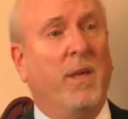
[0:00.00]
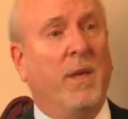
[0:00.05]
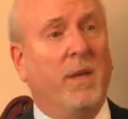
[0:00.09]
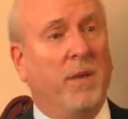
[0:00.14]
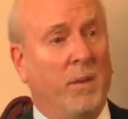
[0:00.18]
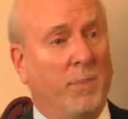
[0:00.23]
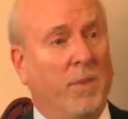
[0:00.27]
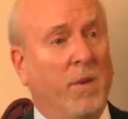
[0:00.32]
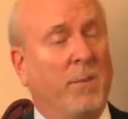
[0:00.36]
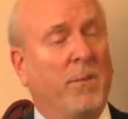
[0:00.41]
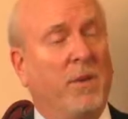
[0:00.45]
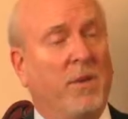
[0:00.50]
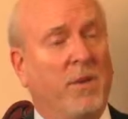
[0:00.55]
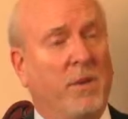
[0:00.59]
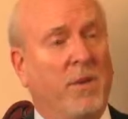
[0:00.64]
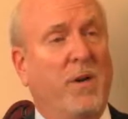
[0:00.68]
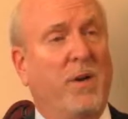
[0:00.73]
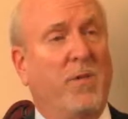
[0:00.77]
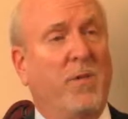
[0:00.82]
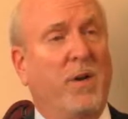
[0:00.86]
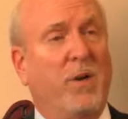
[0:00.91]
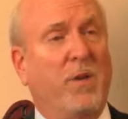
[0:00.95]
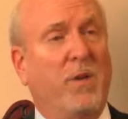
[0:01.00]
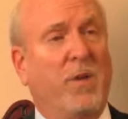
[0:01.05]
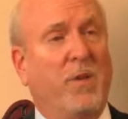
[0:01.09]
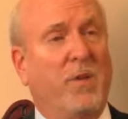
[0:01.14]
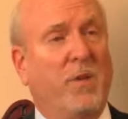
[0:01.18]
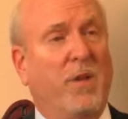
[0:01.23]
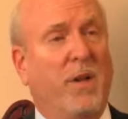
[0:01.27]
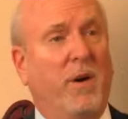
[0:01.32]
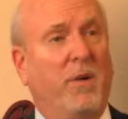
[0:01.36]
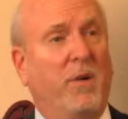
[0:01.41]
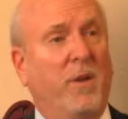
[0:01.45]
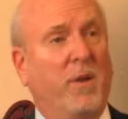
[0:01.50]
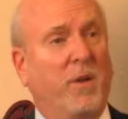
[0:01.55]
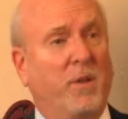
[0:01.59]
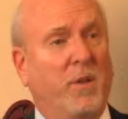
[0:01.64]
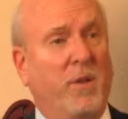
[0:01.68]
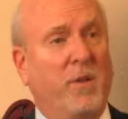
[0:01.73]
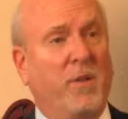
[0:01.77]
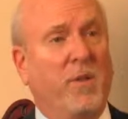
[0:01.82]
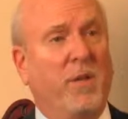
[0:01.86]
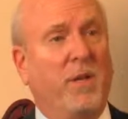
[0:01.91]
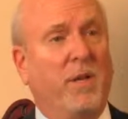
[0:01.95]
commitment ceremonies that are
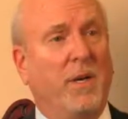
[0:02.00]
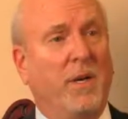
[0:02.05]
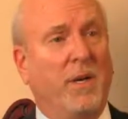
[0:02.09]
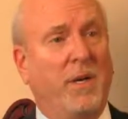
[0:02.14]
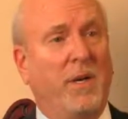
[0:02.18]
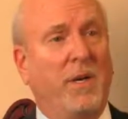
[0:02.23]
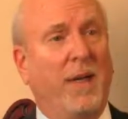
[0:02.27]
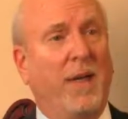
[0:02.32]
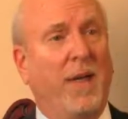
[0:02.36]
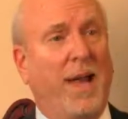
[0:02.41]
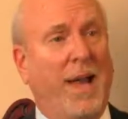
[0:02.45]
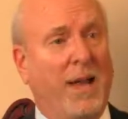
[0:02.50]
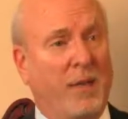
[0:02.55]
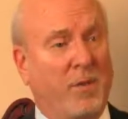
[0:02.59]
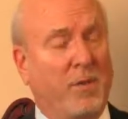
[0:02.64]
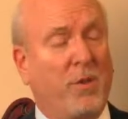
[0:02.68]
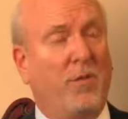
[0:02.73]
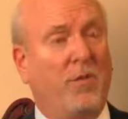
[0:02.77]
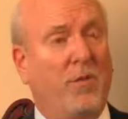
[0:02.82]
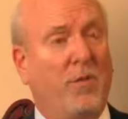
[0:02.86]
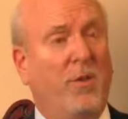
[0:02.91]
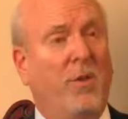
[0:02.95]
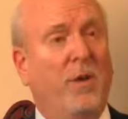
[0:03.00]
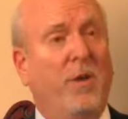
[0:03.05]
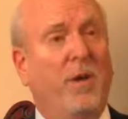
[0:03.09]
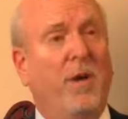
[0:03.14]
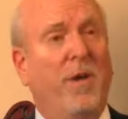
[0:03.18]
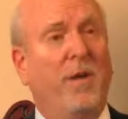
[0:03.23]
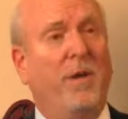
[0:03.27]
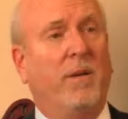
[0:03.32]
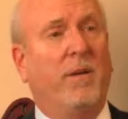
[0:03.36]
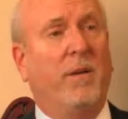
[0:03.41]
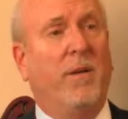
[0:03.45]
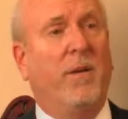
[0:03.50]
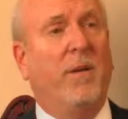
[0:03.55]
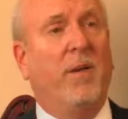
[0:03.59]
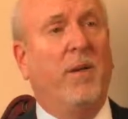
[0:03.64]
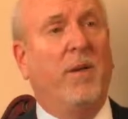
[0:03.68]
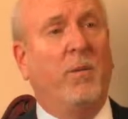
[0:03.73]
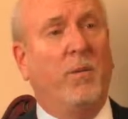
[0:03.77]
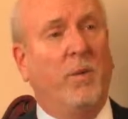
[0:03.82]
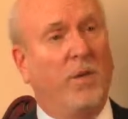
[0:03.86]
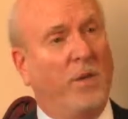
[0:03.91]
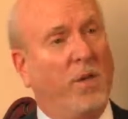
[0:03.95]
increasingly asked for and
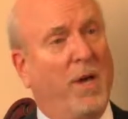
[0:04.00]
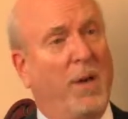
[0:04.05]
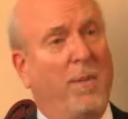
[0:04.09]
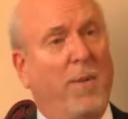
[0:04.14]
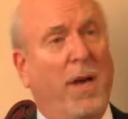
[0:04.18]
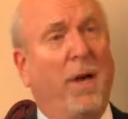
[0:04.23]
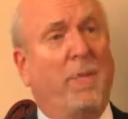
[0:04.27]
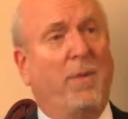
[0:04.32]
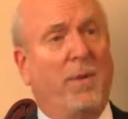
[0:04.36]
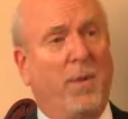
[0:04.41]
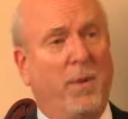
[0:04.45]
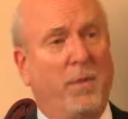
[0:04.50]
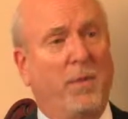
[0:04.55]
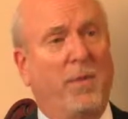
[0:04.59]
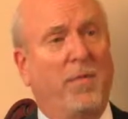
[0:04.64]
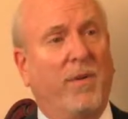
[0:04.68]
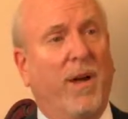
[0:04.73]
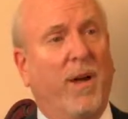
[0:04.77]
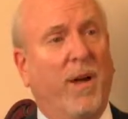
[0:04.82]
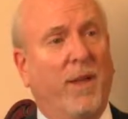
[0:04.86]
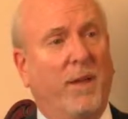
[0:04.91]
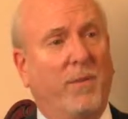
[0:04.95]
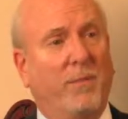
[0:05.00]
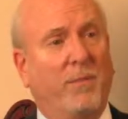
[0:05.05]
which I'm happy to provide.